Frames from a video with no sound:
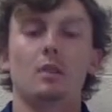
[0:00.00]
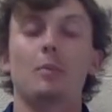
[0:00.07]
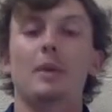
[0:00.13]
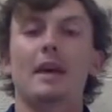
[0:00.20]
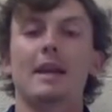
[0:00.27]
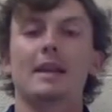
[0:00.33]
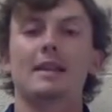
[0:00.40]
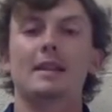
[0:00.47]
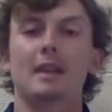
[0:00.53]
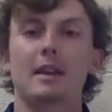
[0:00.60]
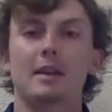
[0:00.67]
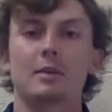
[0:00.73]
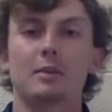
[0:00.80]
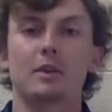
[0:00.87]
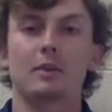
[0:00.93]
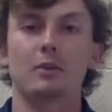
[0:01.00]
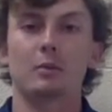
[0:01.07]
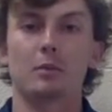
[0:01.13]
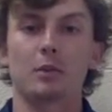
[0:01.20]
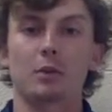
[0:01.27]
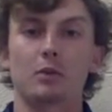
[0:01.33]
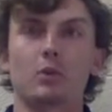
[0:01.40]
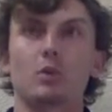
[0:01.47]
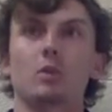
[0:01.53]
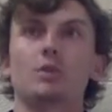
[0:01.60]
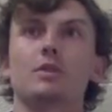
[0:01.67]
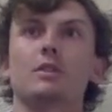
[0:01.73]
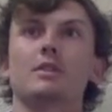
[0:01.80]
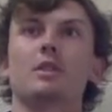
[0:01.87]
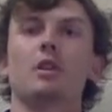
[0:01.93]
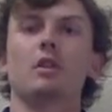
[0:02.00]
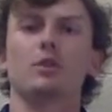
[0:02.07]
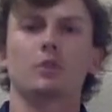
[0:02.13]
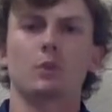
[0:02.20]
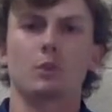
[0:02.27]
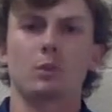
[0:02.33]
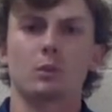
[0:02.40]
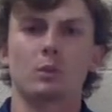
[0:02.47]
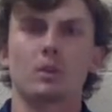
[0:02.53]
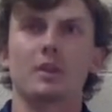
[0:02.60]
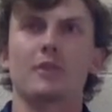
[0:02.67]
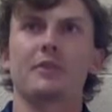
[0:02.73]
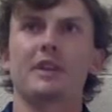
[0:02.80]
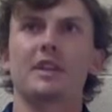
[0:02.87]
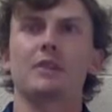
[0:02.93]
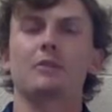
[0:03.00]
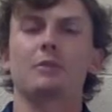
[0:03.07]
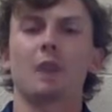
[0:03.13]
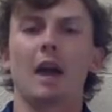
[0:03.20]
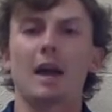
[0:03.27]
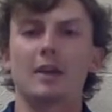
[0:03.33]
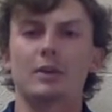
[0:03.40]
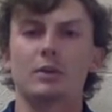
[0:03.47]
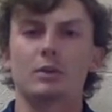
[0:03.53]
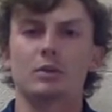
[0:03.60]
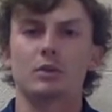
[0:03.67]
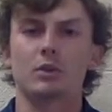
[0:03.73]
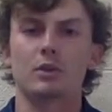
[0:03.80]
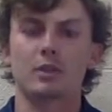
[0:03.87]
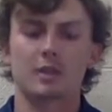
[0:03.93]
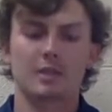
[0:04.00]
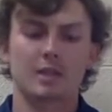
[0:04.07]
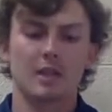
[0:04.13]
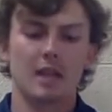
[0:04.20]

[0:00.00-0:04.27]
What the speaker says: packet that I explained for middle schoolers is also really effective for high school students,